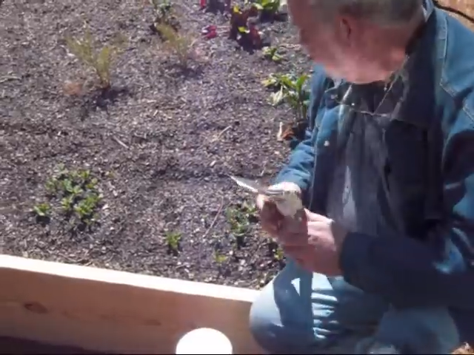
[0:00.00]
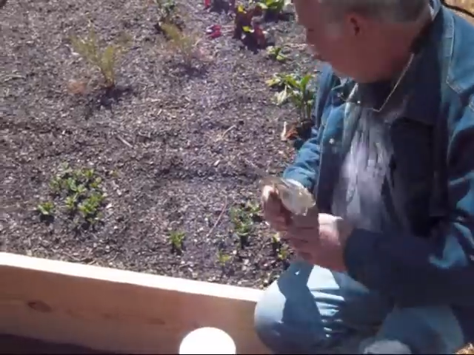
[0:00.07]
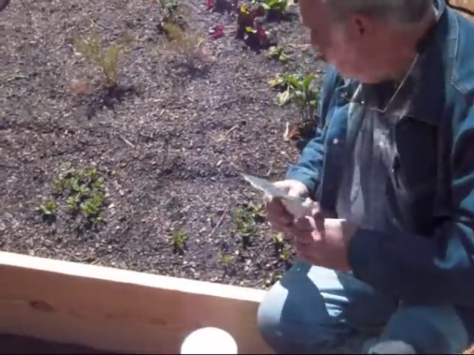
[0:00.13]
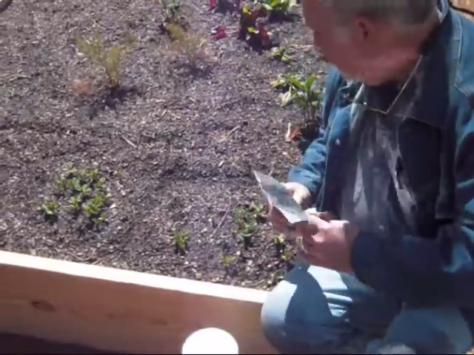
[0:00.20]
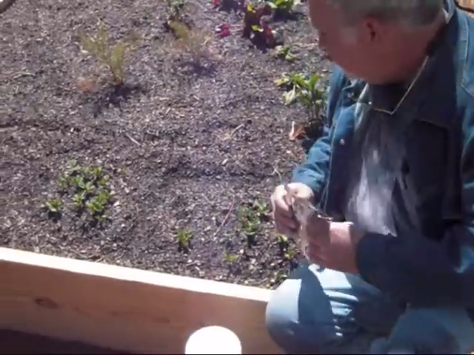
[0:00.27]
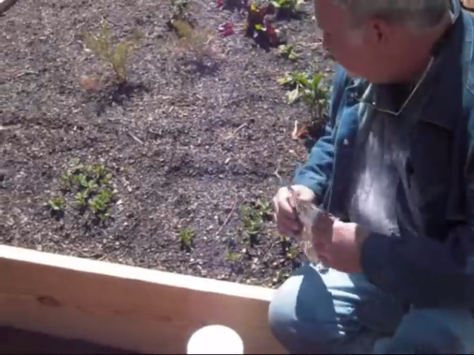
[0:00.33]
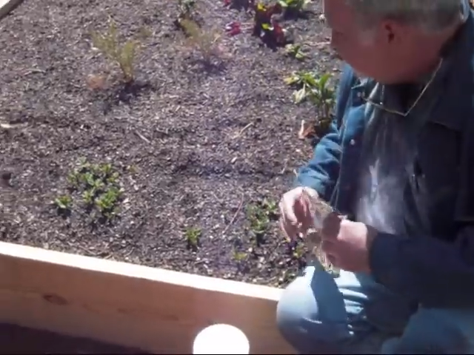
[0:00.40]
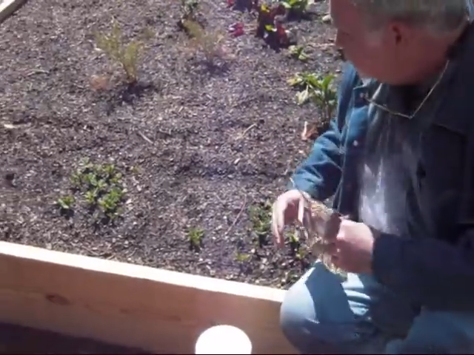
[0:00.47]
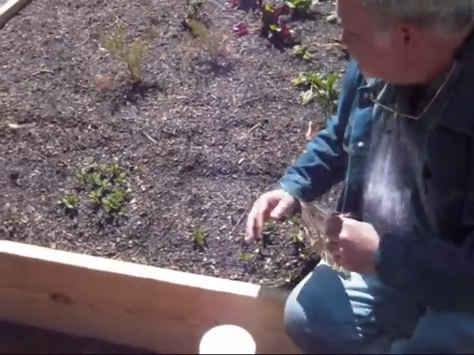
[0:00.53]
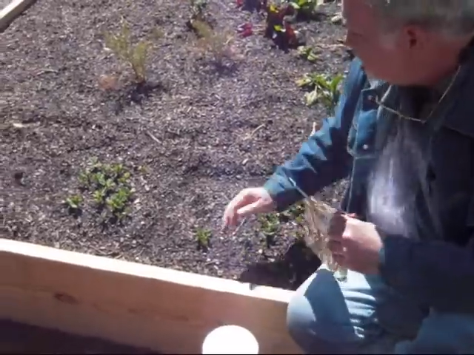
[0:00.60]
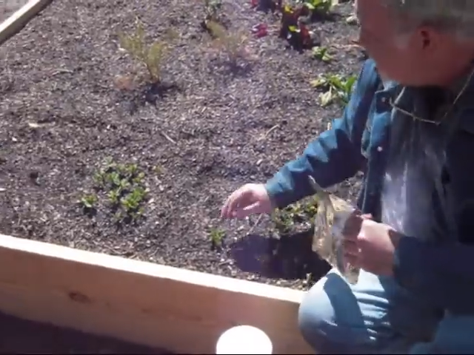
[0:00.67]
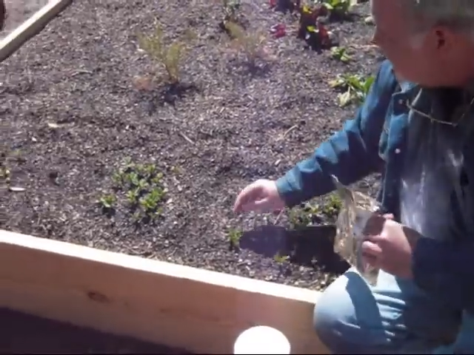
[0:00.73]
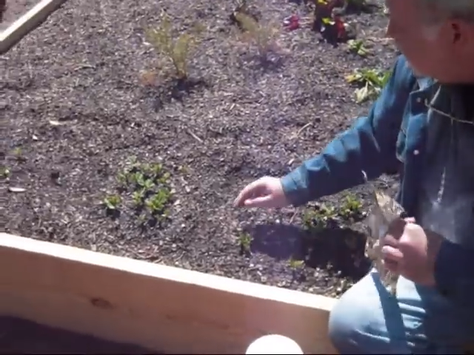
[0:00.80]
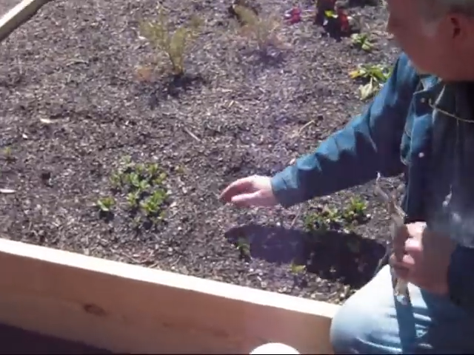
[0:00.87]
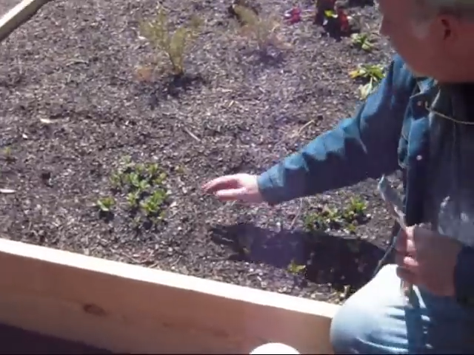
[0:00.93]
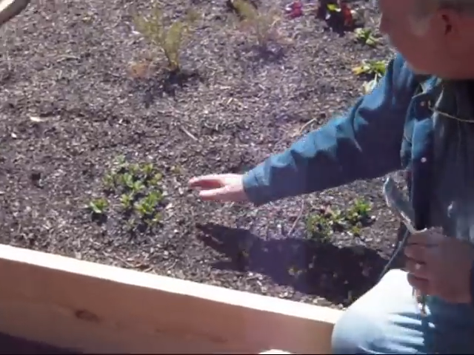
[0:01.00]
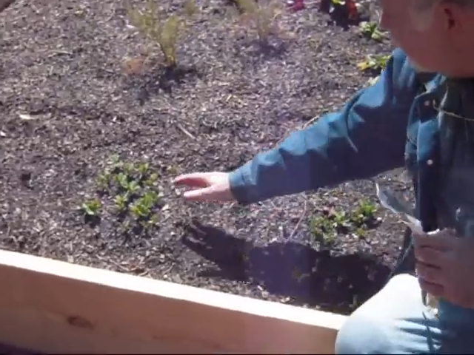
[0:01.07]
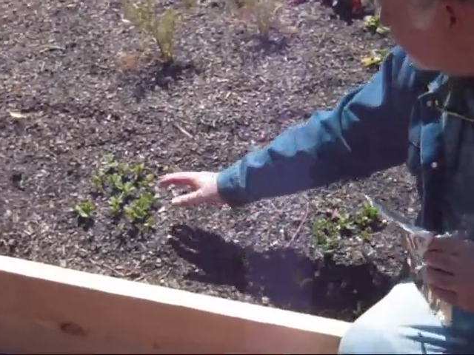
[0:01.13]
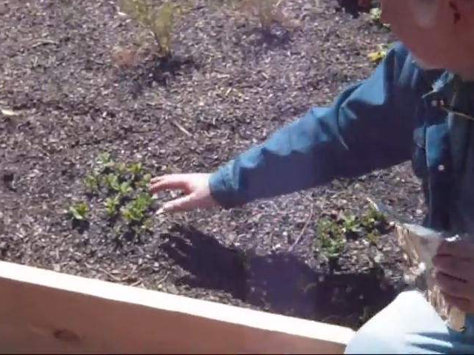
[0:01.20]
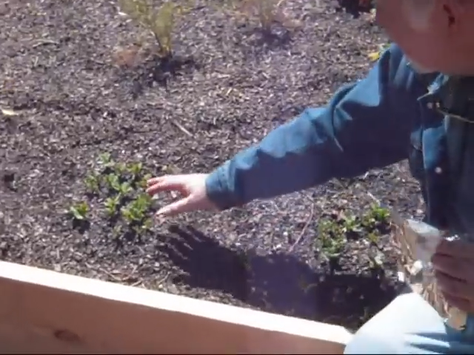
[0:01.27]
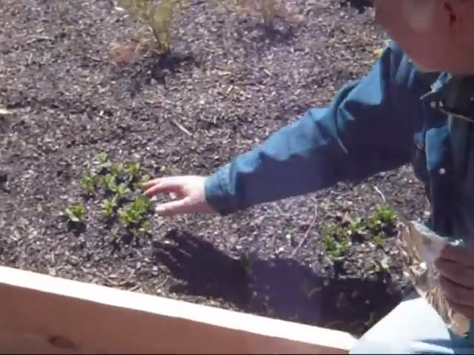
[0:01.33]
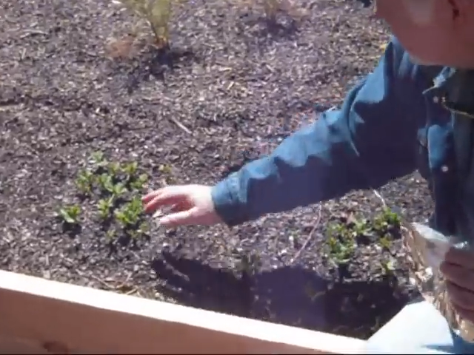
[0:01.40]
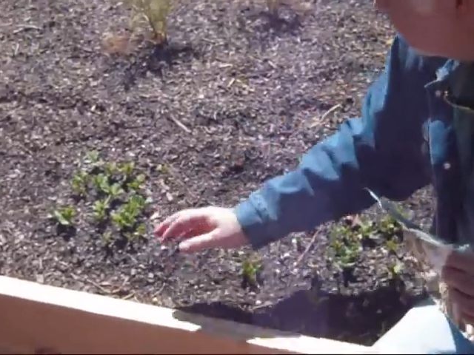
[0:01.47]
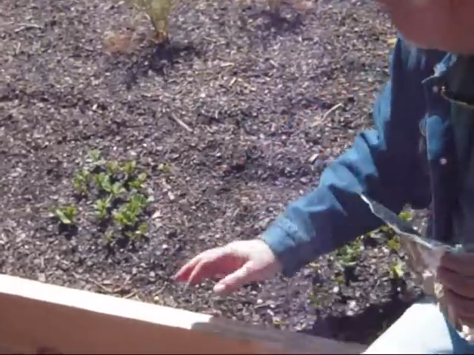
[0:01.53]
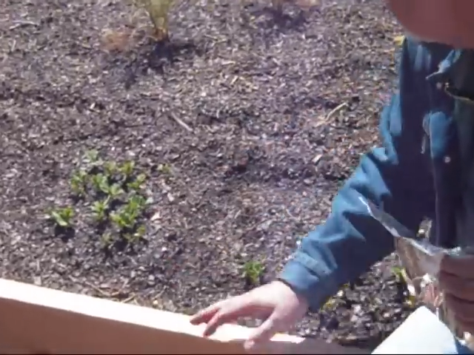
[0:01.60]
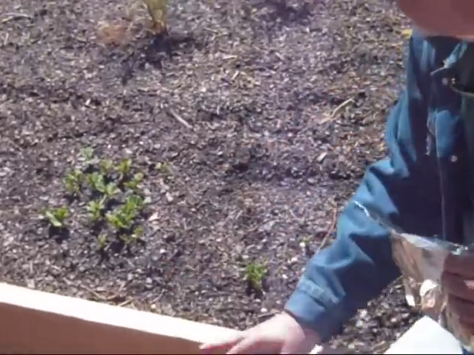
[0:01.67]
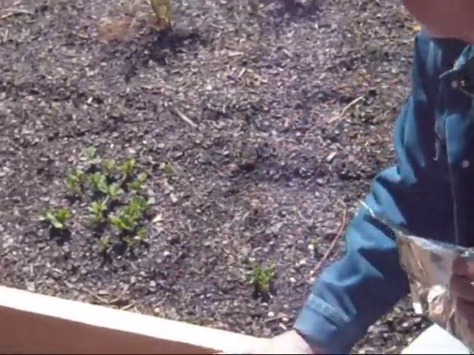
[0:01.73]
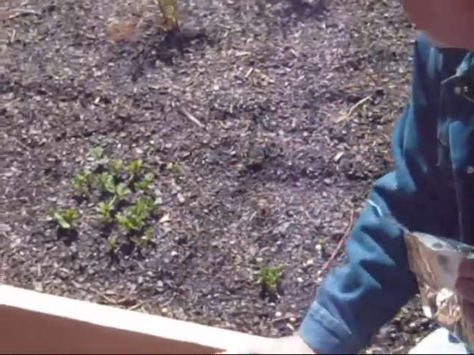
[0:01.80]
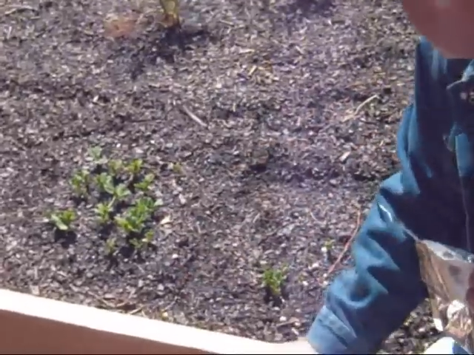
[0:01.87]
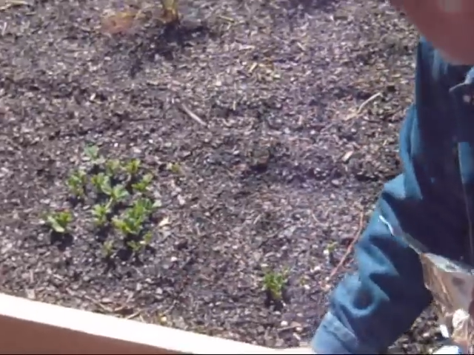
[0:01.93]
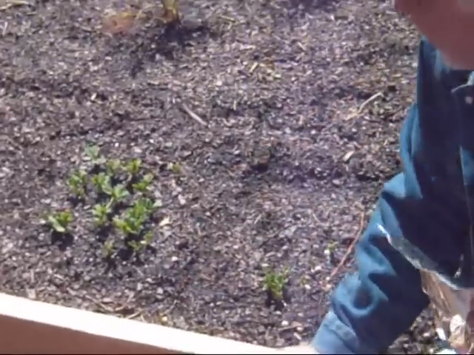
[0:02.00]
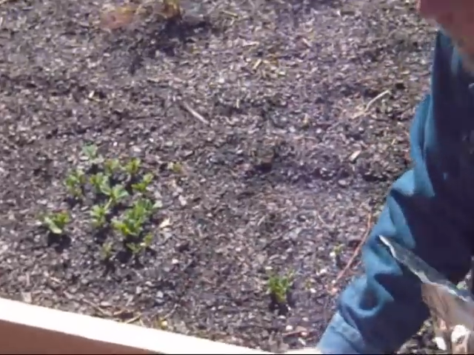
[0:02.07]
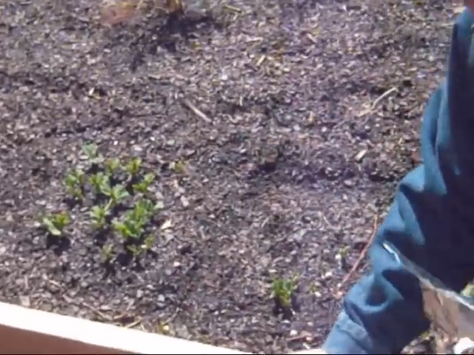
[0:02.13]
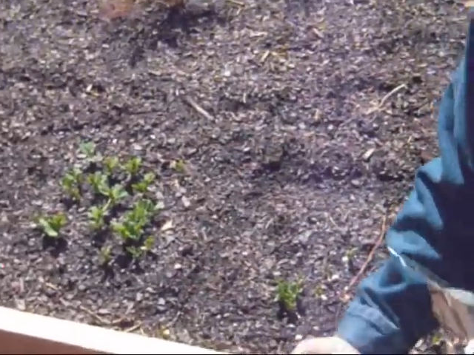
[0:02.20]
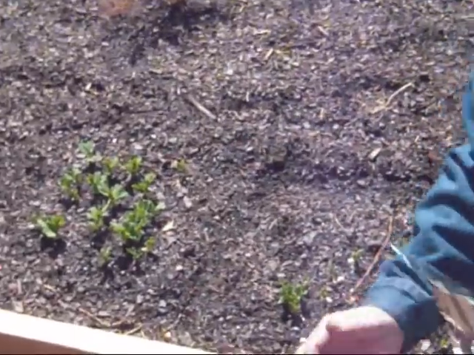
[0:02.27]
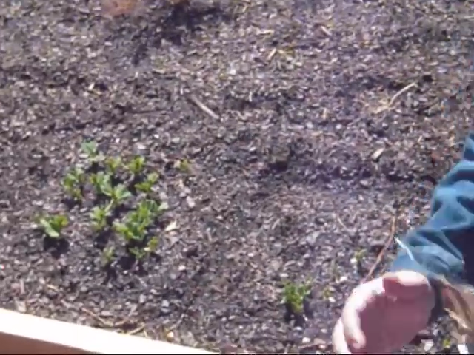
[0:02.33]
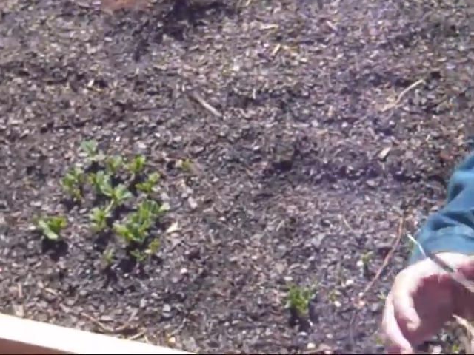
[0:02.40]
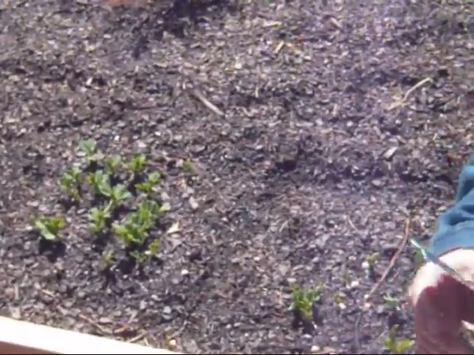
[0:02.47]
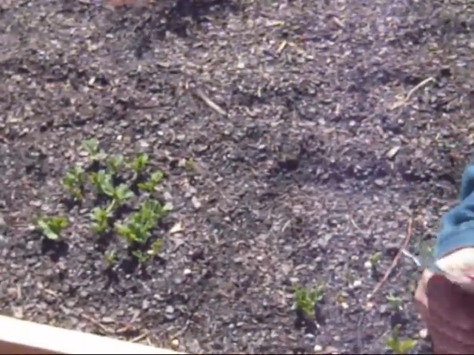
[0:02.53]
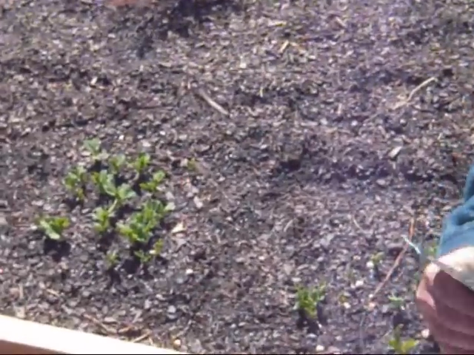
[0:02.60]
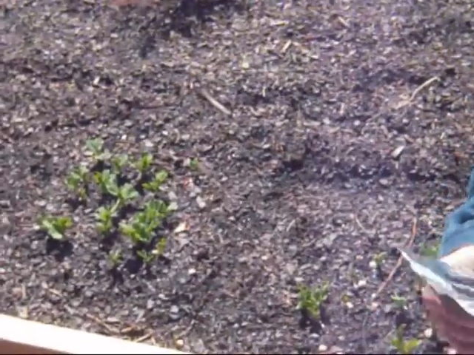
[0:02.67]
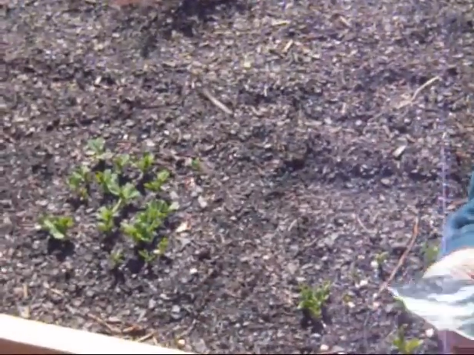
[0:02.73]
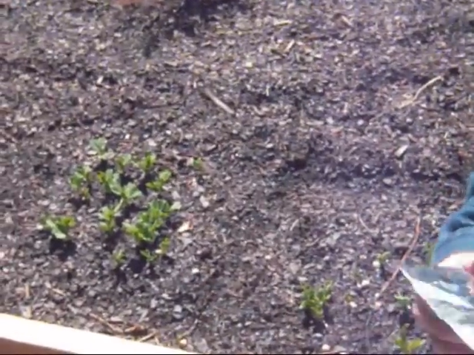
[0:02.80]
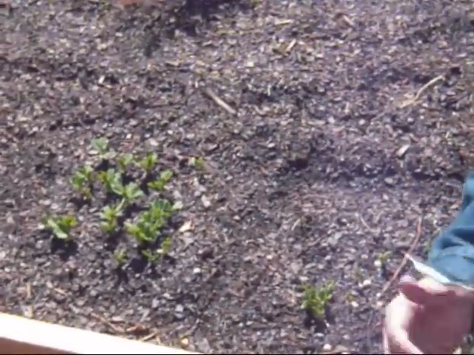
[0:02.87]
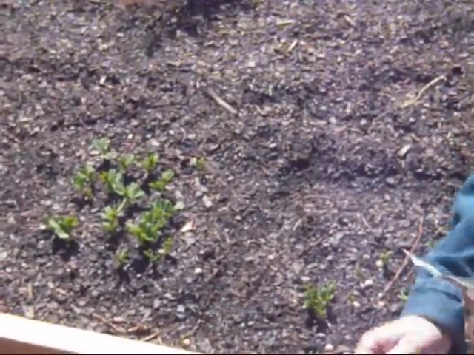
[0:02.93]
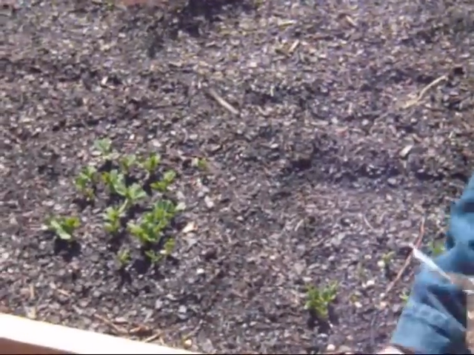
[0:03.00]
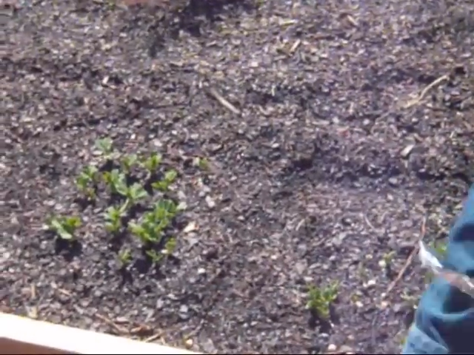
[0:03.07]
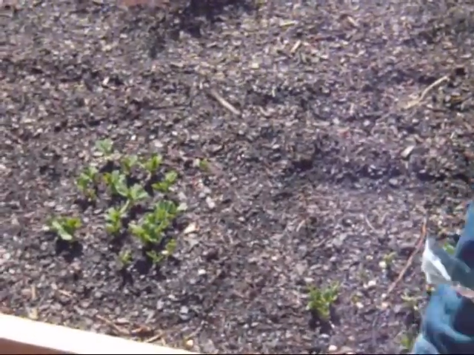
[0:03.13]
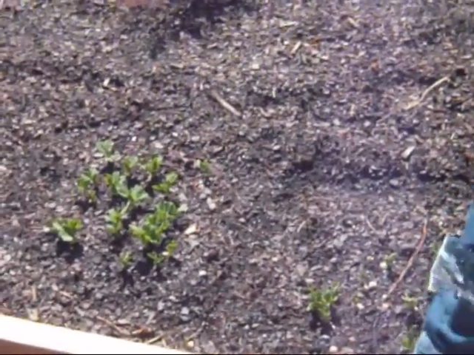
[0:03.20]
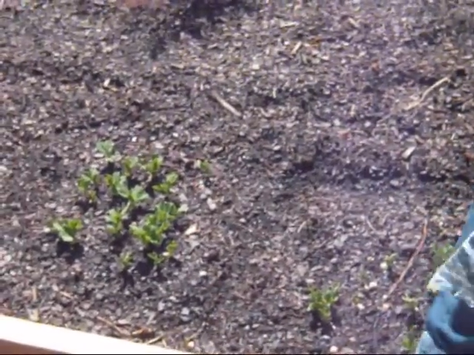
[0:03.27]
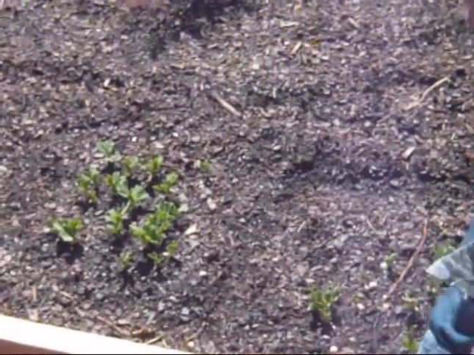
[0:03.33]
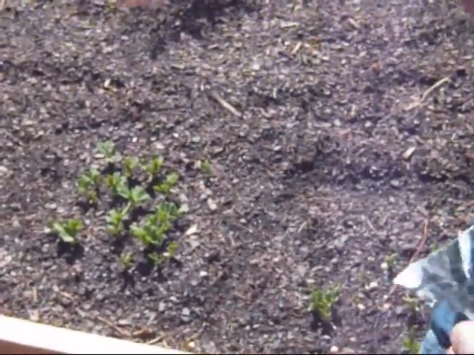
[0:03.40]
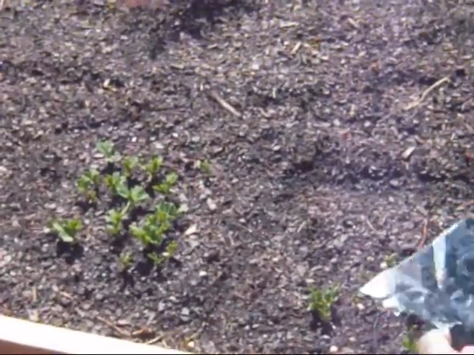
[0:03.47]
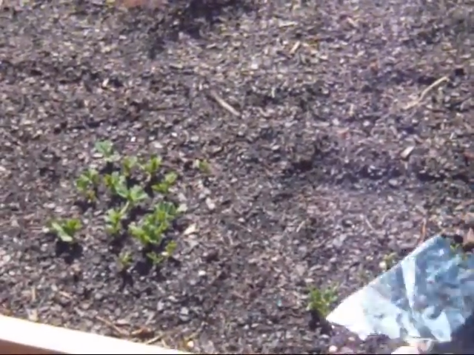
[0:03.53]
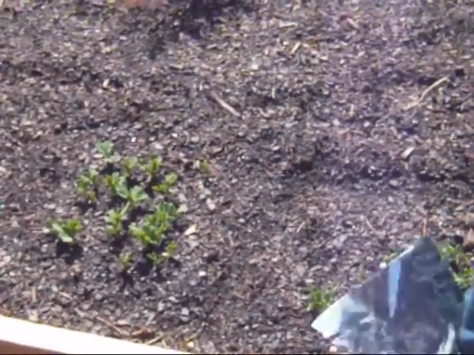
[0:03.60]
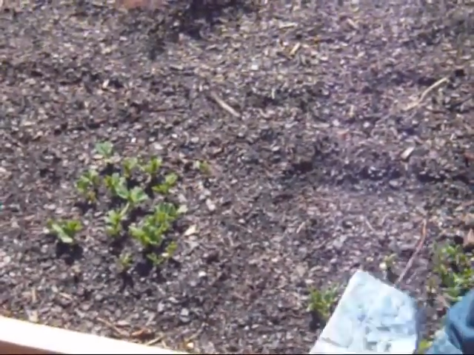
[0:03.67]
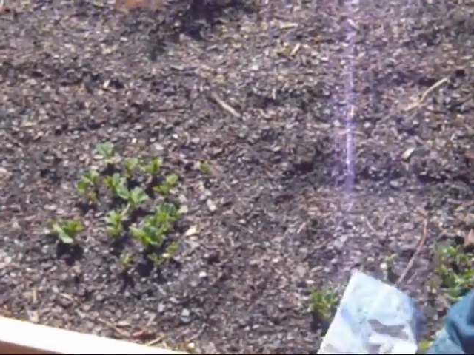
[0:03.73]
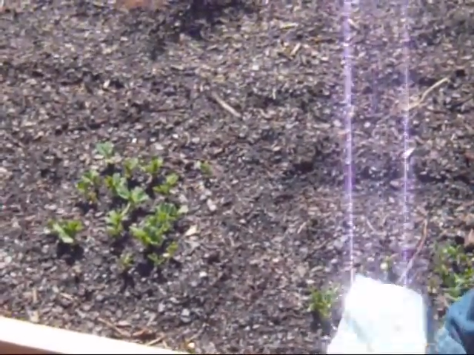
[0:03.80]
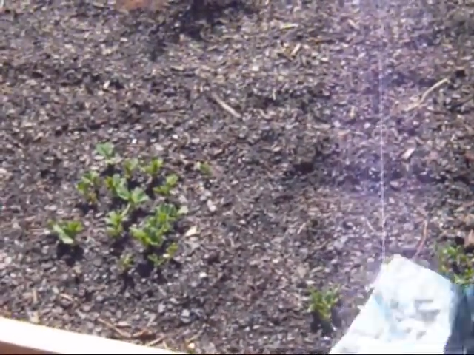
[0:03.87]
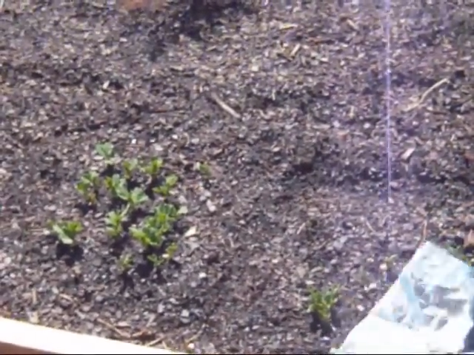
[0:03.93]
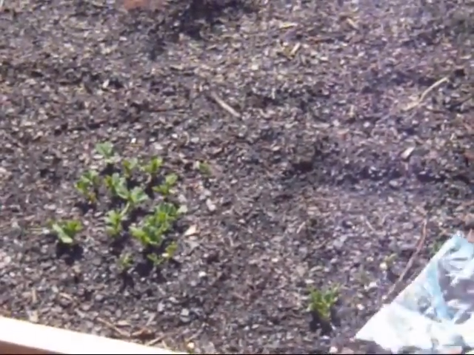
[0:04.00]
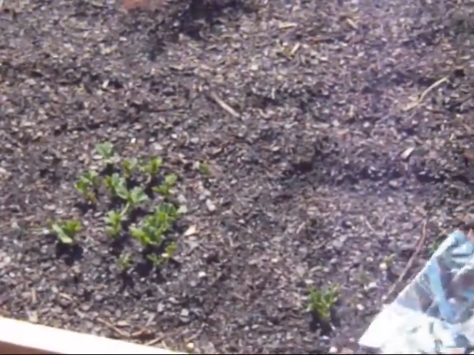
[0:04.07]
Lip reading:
Nobody's mouth can be seen.